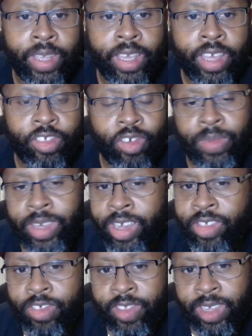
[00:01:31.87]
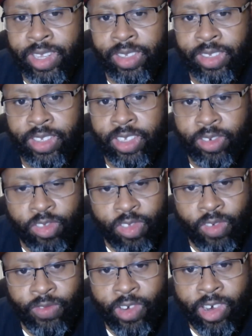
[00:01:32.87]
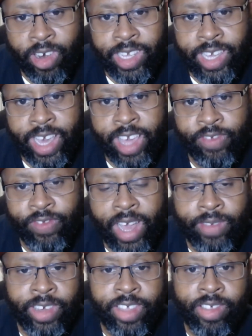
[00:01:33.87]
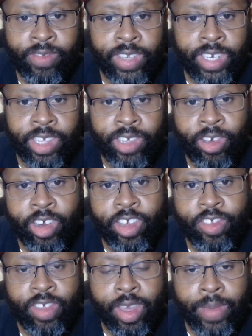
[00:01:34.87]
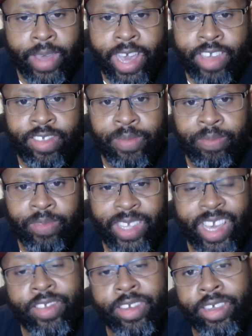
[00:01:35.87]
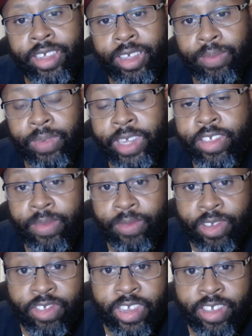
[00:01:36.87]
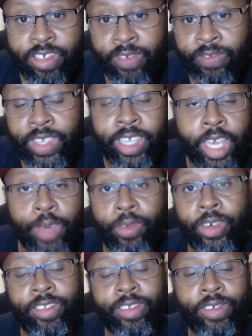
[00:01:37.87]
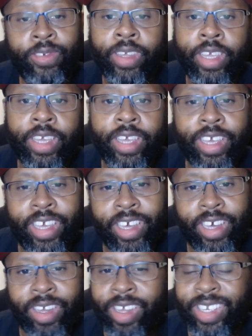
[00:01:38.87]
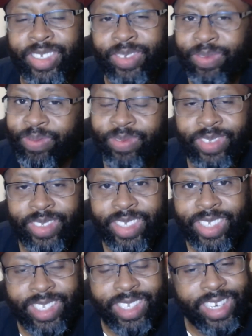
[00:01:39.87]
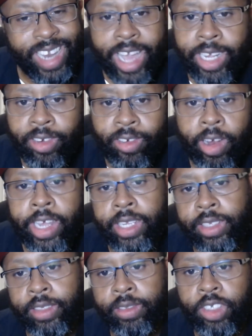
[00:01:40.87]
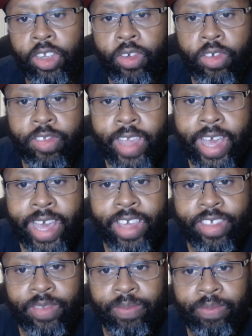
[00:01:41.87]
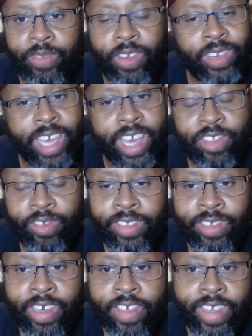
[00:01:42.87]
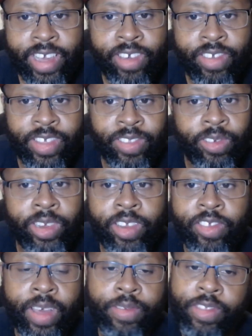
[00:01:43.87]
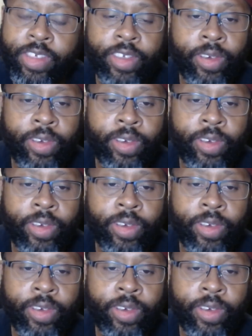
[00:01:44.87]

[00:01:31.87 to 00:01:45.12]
It's going to be interesting. You know, so far he has 550 yards passing. He has a completion percentage of 58.2. Uh, not great, you know, stats. He only has three touchdowns and two interceptions.